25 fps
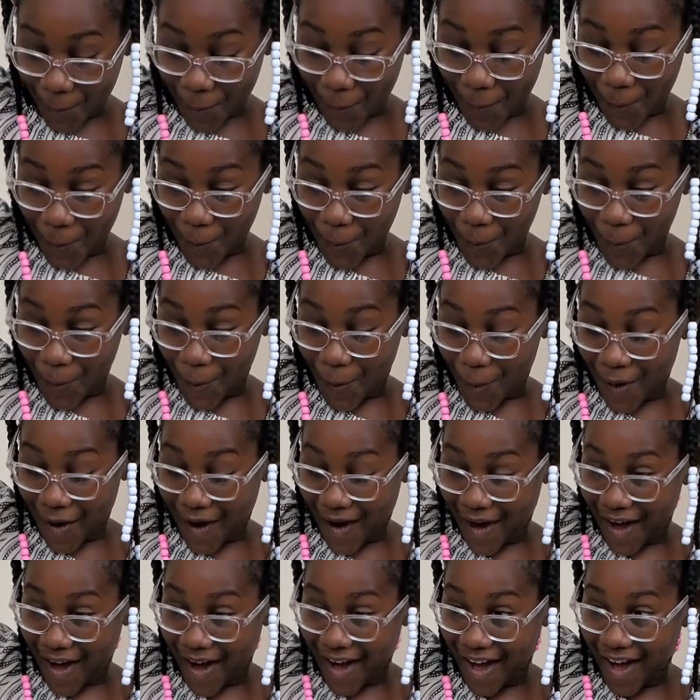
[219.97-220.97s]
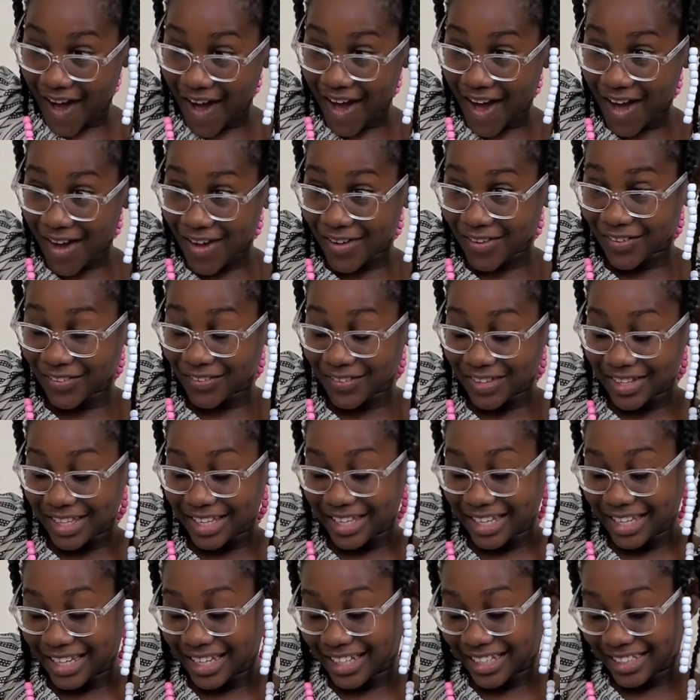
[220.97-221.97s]
Wow,
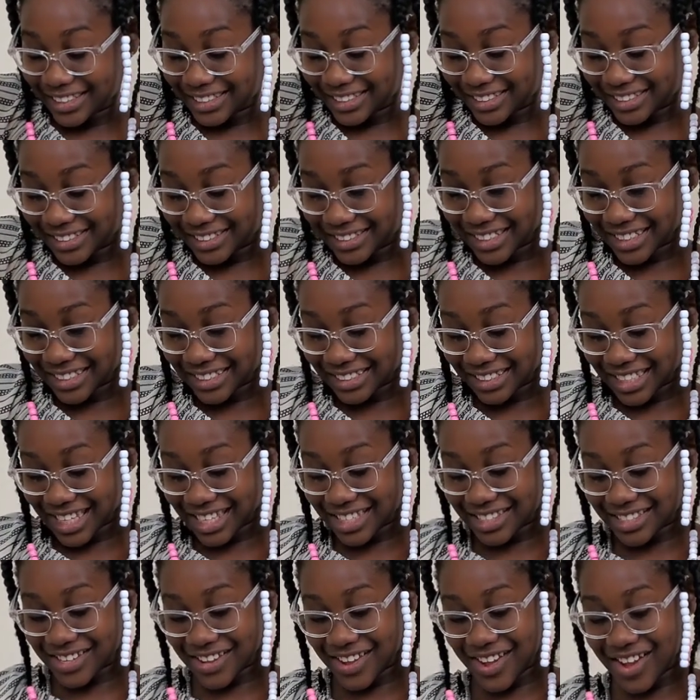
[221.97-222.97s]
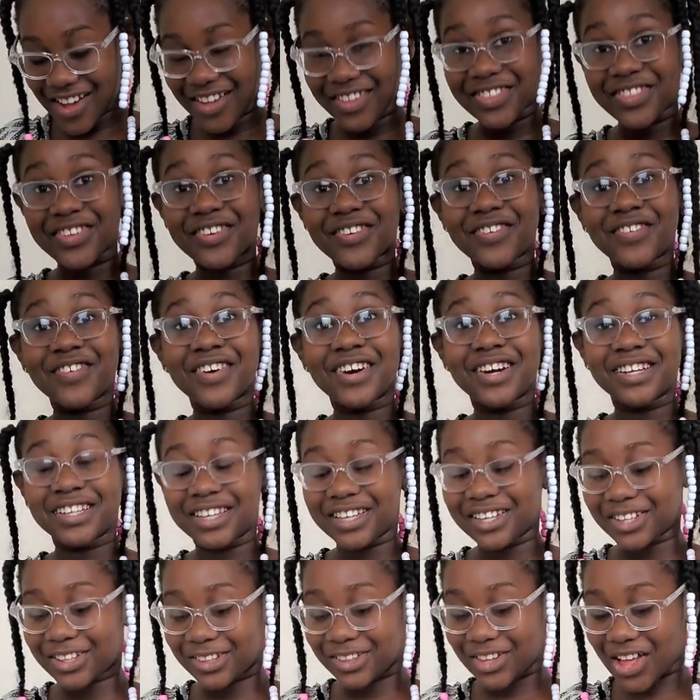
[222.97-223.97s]
it's just like the other one,
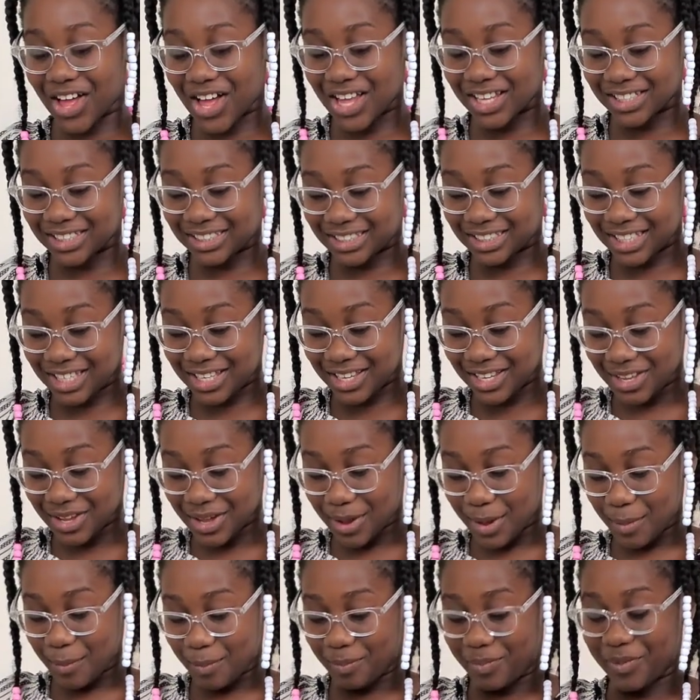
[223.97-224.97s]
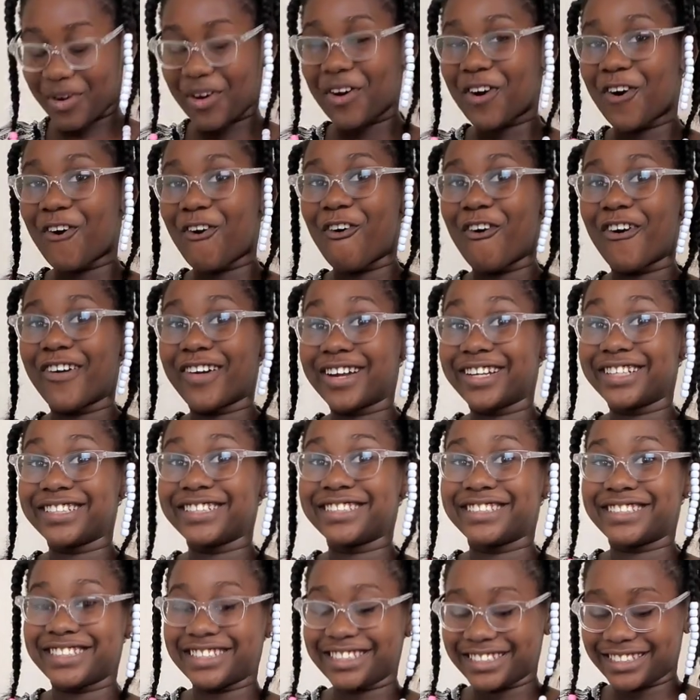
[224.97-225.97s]
glossy but
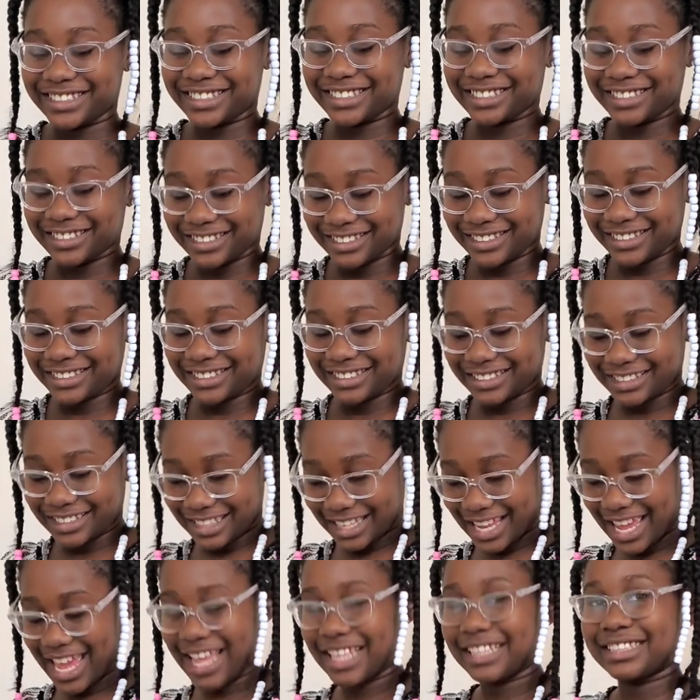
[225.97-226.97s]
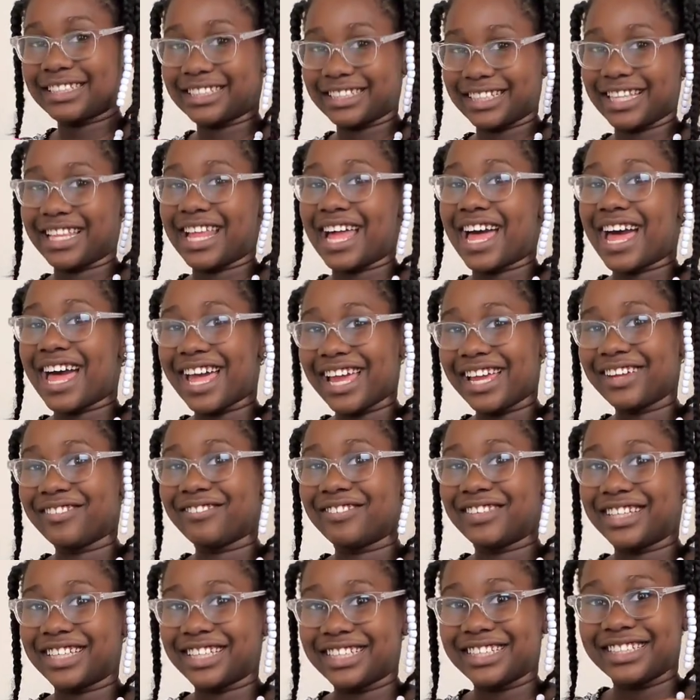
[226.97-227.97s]
orangey and
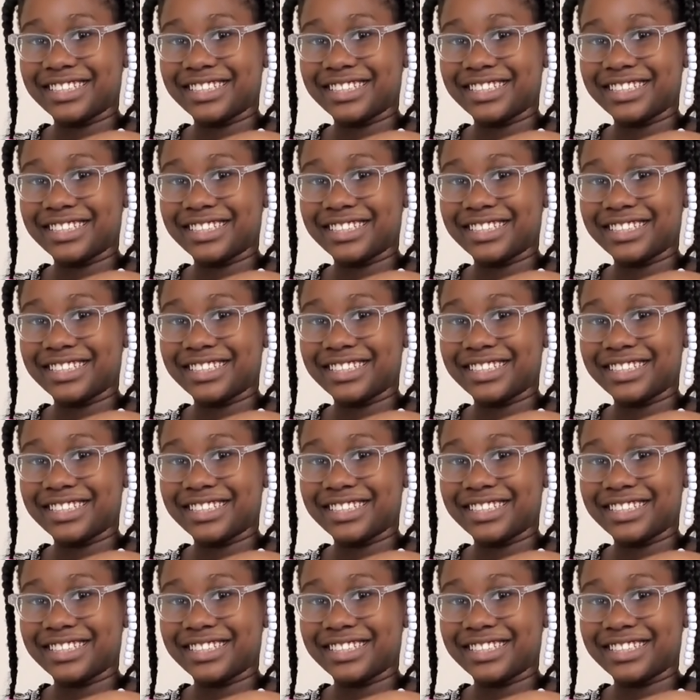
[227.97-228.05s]
slimy.